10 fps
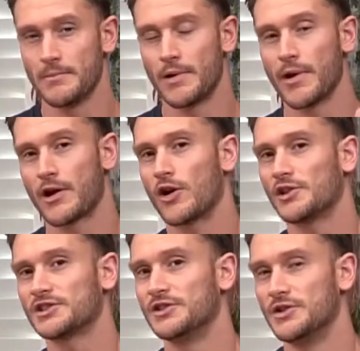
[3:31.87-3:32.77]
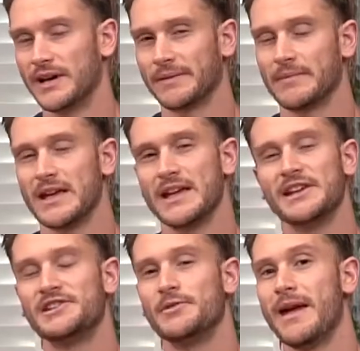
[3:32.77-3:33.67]
But what you're also doing
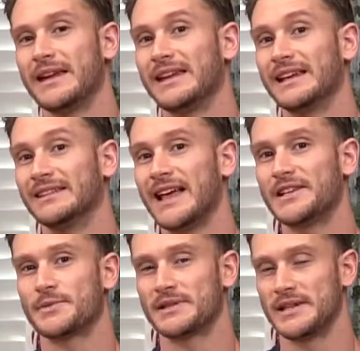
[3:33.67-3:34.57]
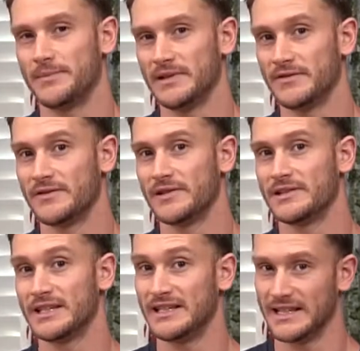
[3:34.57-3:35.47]
is you're making it less receptive
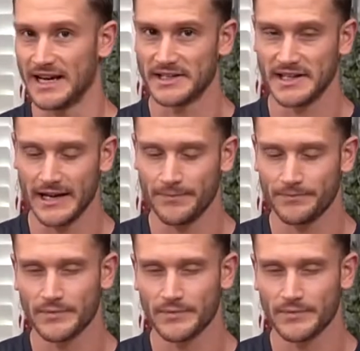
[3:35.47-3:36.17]
to THC.